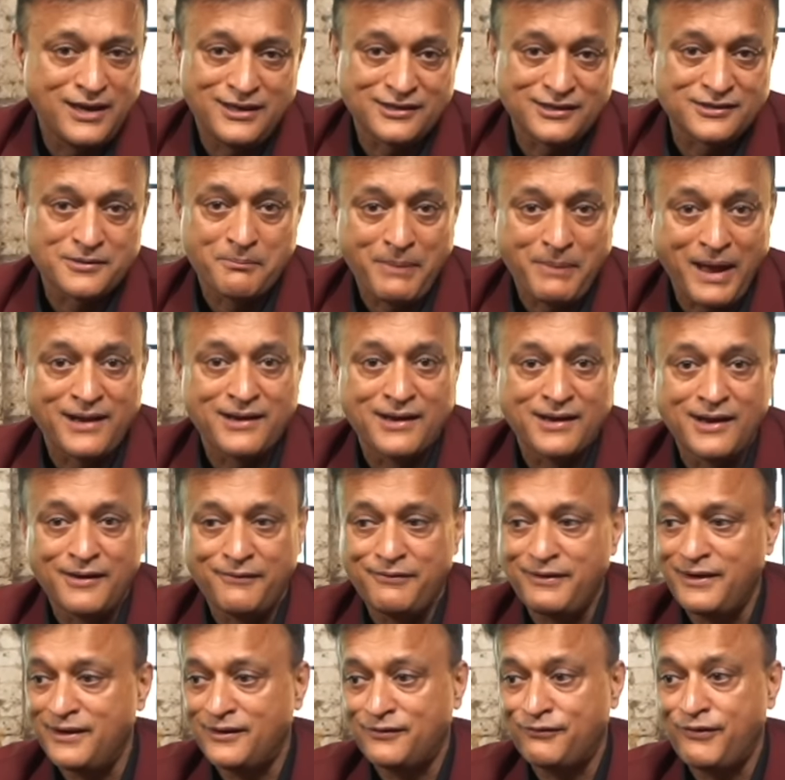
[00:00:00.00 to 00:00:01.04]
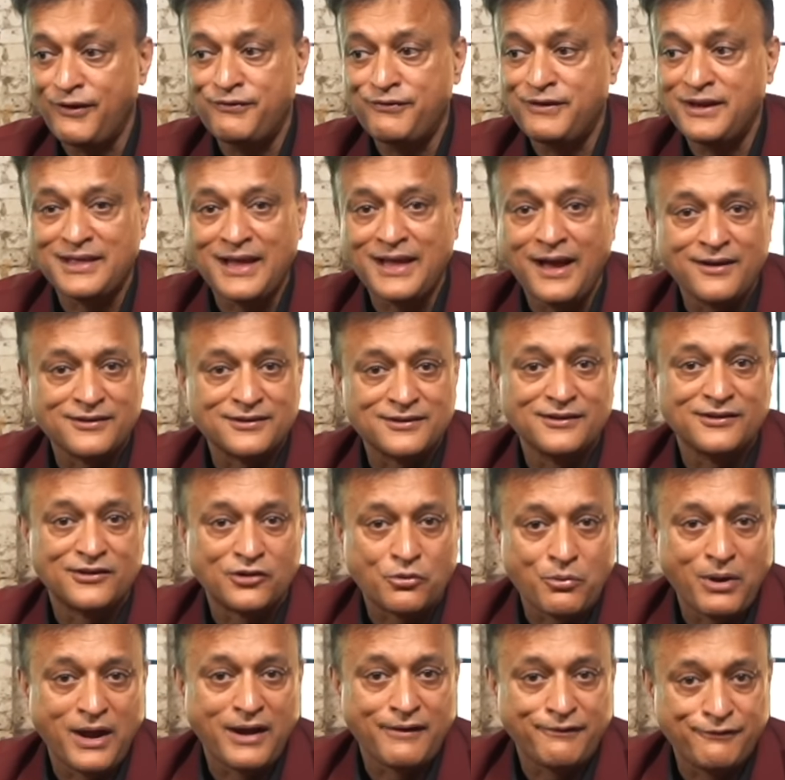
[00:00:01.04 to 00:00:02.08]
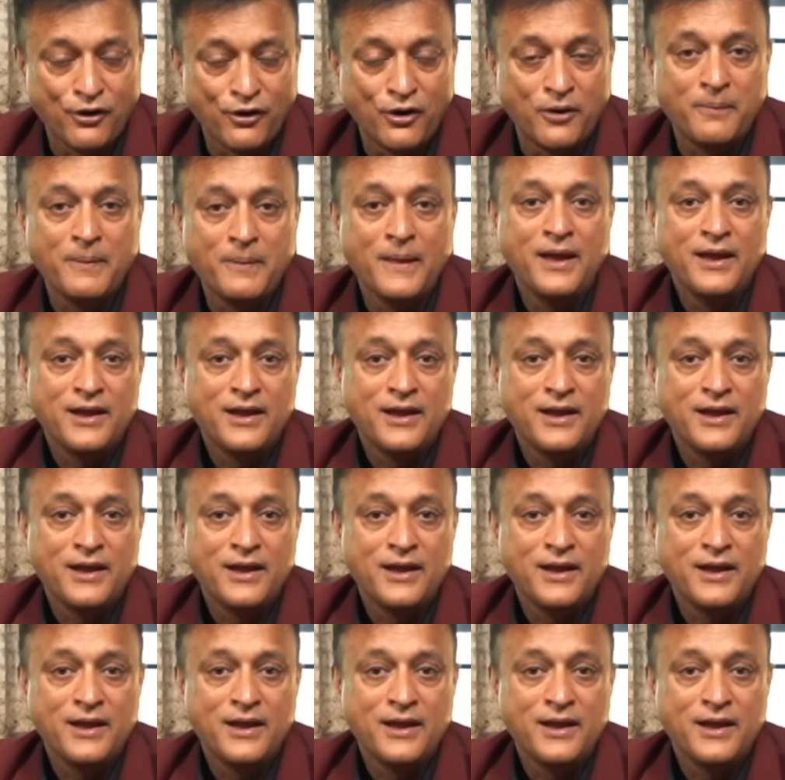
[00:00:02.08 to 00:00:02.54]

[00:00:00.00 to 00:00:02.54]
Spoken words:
doesn't matter if it's 50,000 square foot,